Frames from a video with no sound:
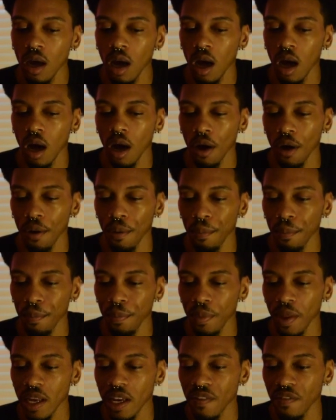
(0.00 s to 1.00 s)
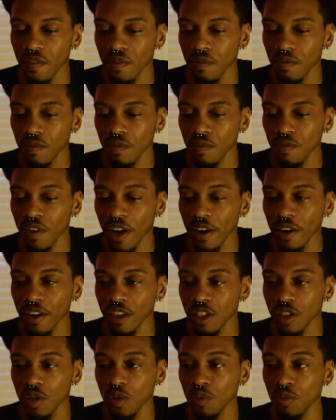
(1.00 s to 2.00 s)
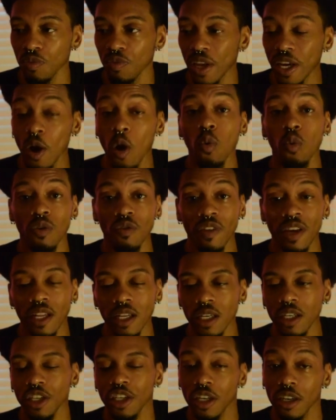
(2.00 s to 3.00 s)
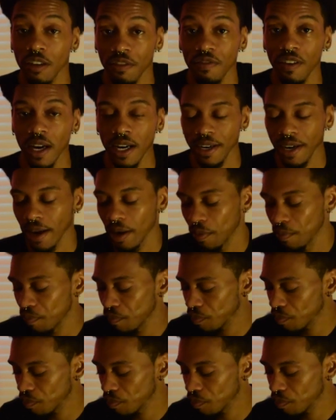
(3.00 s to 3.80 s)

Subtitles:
And if very soon they don't reveal it, you're gonna find out.